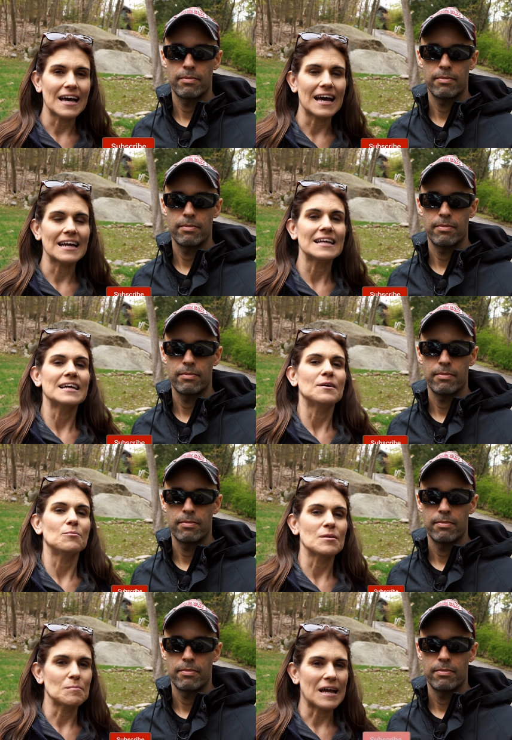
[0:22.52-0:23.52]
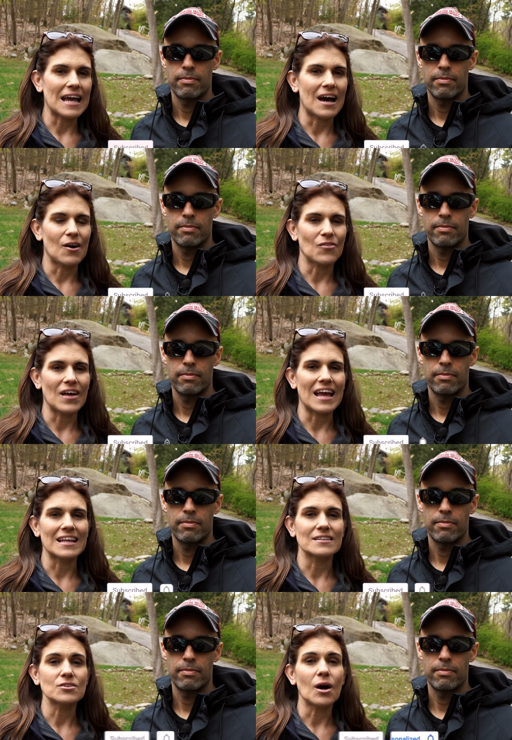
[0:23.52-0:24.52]
Speaker 1: that with my health
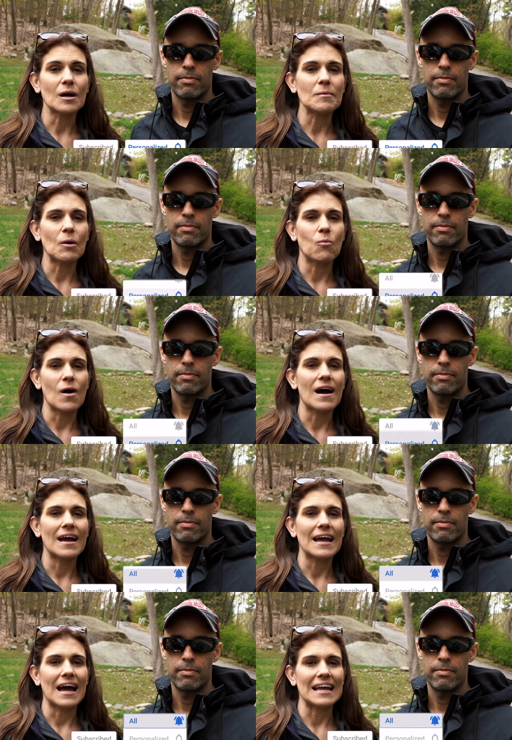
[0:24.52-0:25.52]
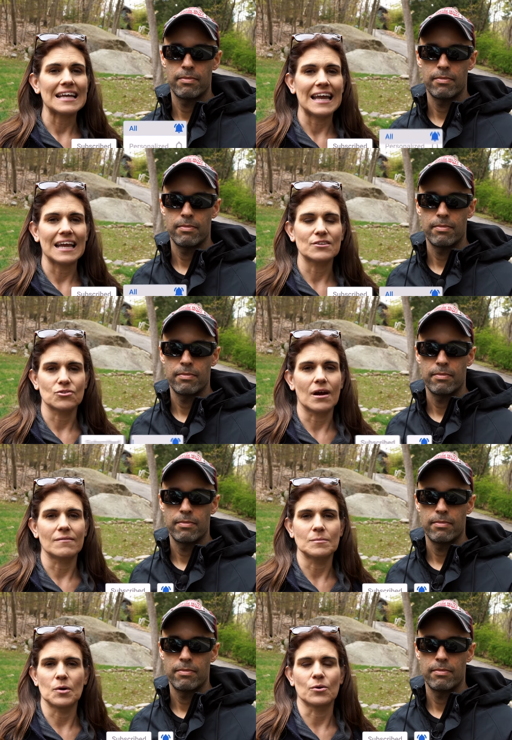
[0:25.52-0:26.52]
and talk about why I can't
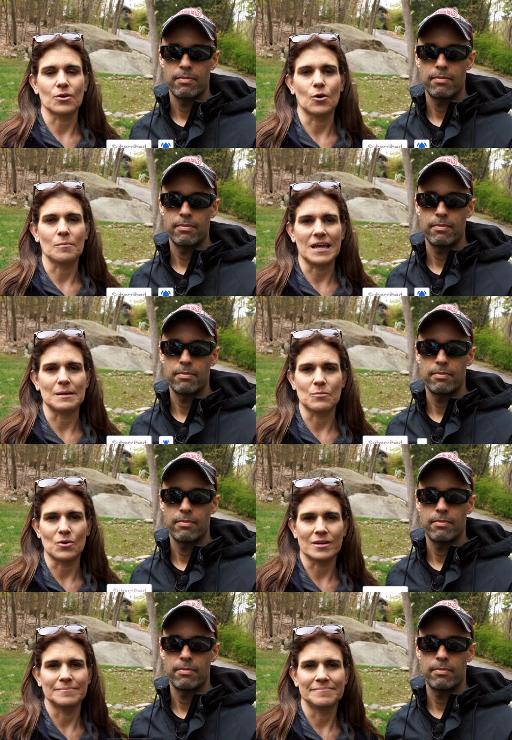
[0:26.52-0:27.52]
drive the motorhome anymore.